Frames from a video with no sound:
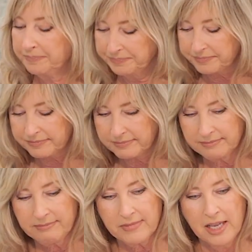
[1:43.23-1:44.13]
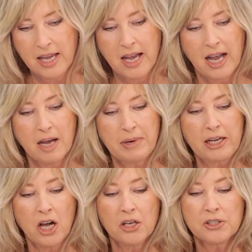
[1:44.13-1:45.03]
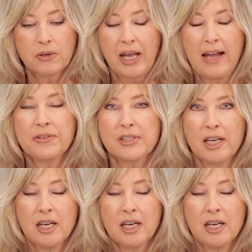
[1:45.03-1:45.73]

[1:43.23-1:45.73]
it. I also have